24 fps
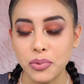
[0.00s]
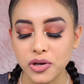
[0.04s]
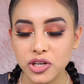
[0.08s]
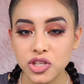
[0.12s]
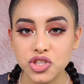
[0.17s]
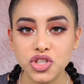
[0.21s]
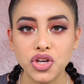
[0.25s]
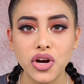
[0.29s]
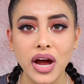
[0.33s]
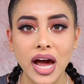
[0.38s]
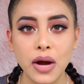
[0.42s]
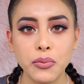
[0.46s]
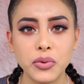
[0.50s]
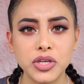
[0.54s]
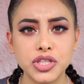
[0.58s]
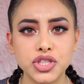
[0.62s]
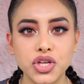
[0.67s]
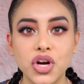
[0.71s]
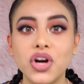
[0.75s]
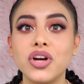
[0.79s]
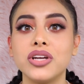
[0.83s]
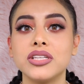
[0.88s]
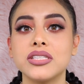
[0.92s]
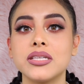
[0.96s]
pretty sure I
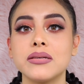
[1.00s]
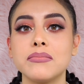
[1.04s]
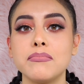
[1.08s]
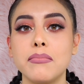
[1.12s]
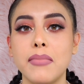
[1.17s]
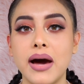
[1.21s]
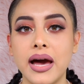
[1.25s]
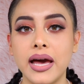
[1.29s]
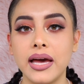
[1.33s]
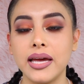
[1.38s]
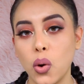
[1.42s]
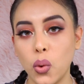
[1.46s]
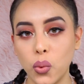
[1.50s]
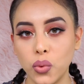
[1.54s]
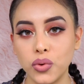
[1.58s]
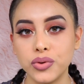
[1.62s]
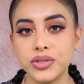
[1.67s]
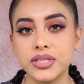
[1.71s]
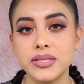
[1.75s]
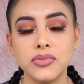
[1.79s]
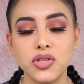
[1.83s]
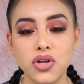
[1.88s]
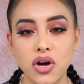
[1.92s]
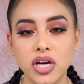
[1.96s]
returned my
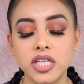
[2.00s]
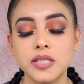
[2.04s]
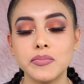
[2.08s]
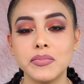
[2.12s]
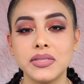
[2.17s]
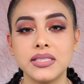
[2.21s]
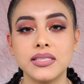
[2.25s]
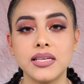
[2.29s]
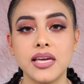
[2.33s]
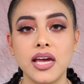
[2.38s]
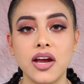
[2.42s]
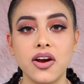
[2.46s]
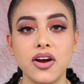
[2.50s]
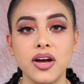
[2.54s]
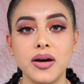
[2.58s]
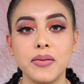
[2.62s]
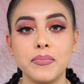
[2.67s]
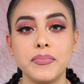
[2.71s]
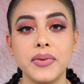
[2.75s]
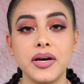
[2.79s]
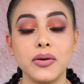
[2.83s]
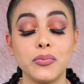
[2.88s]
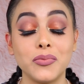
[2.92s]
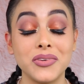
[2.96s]
old NARS
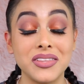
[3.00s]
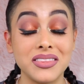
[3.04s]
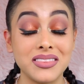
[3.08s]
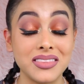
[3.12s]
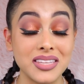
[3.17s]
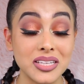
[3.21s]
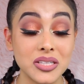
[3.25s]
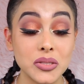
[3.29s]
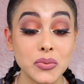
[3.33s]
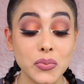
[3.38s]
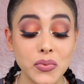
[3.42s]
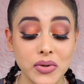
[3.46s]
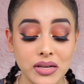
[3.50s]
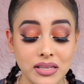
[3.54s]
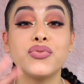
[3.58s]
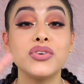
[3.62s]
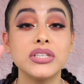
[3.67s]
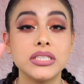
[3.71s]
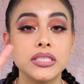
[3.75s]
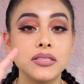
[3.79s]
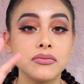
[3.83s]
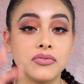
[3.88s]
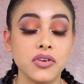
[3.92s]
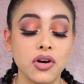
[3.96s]
mascara. But with this one,
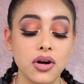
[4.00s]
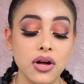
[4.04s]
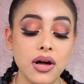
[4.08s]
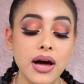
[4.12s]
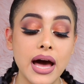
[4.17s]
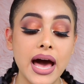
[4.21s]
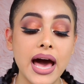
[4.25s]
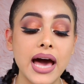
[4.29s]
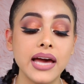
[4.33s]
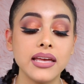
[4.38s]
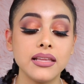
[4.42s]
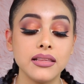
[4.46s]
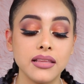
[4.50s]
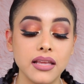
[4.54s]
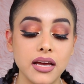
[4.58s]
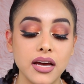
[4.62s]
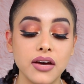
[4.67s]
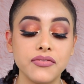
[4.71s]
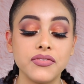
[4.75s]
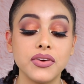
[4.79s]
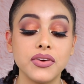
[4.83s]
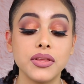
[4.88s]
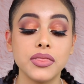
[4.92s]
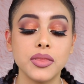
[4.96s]
first of all, I
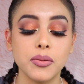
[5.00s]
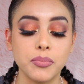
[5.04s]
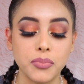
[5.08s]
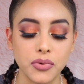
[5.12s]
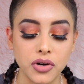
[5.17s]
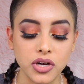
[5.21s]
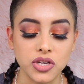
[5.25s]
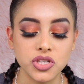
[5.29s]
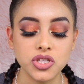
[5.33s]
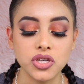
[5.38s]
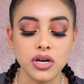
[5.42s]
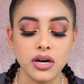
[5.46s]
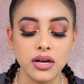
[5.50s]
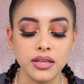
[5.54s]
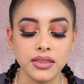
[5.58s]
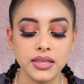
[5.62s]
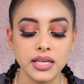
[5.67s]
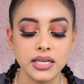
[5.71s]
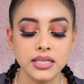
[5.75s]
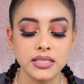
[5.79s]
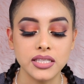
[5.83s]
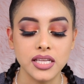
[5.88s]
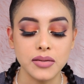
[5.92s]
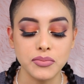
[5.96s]
love the brush on
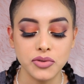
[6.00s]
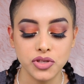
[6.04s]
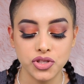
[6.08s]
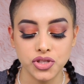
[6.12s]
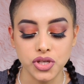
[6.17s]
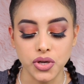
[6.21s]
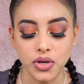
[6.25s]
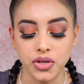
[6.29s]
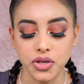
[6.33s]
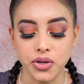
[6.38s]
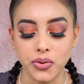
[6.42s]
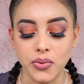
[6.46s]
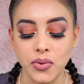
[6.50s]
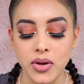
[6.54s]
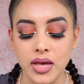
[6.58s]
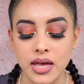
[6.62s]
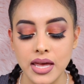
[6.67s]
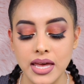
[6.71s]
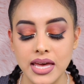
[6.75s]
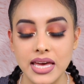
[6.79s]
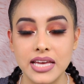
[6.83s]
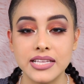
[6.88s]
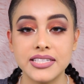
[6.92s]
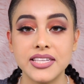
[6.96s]
this. Let me show you.
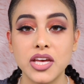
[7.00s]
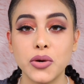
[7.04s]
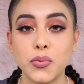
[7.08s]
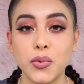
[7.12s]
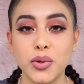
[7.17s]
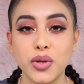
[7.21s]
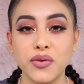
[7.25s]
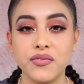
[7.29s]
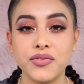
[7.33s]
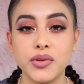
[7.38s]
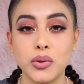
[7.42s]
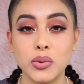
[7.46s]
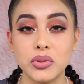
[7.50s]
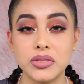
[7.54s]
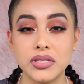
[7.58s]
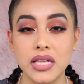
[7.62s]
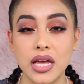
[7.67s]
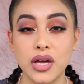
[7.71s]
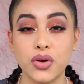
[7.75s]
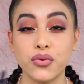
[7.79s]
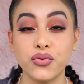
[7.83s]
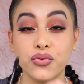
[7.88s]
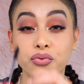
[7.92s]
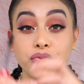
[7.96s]
It's like one of those
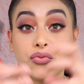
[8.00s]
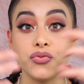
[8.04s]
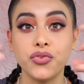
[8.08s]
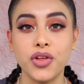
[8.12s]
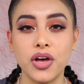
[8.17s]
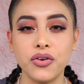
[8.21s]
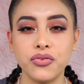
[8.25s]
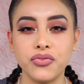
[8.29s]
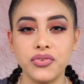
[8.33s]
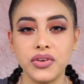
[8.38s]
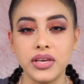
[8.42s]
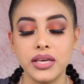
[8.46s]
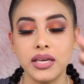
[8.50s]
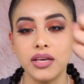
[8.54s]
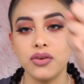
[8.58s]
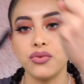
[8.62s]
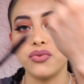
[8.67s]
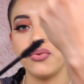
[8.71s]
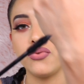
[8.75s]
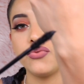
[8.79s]
like fluffy